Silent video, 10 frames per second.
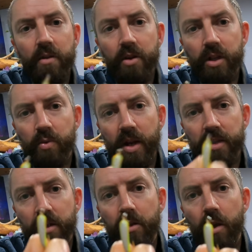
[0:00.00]
then this one
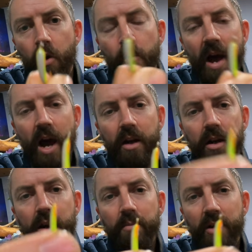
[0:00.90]
has a glow back,
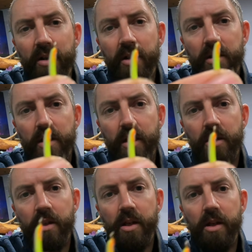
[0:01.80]
but doesn't
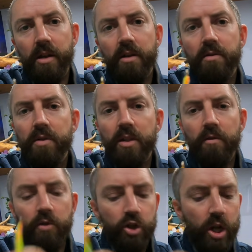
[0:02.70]
need the
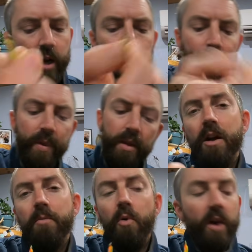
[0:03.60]
silver shine.
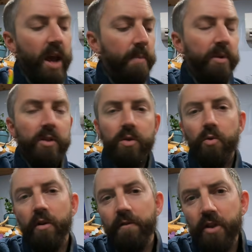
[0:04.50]
But what happens, so
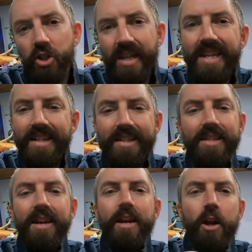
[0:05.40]
when a fish
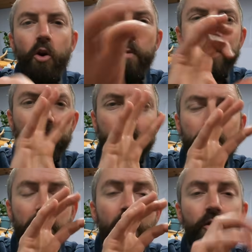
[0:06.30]
eats, it opens its
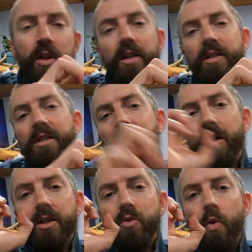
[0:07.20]
mouth, it
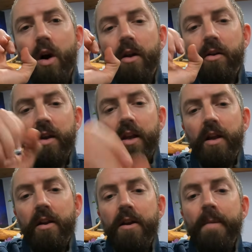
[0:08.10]
sucks water
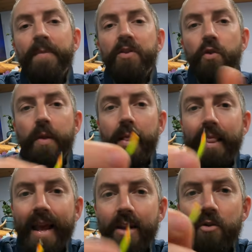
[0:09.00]
in. So the
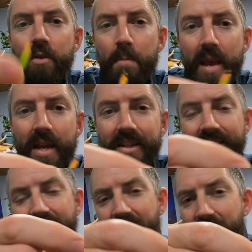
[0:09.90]
lighter the bait,
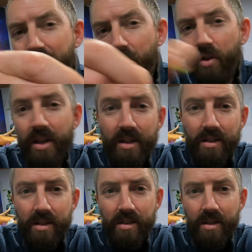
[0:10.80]
the easier it
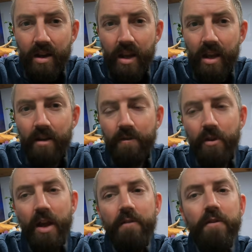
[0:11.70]
is to suck in for
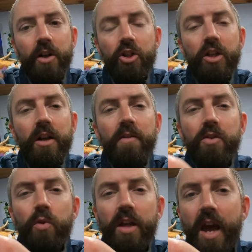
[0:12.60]
that fish. If it's
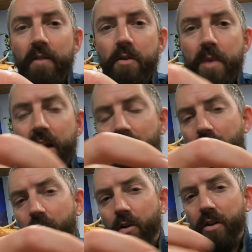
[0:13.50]
a really heavy bait, the
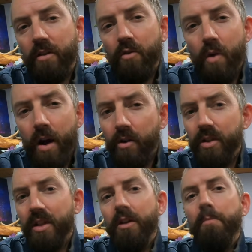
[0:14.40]
current of the water
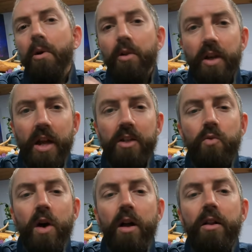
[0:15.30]
isn't gonna pull it as
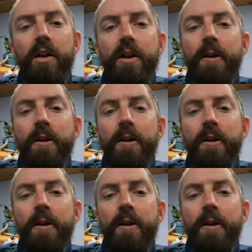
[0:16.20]
well.